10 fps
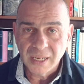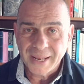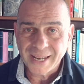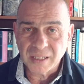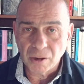
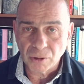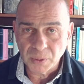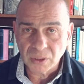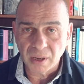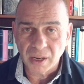has
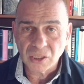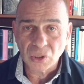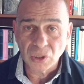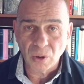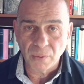hospitalised
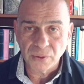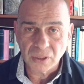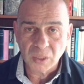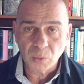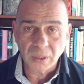2
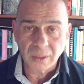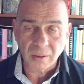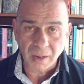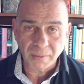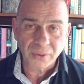officers with
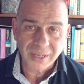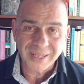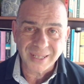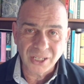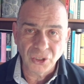
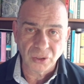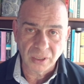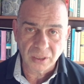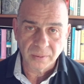life-threatening injuries.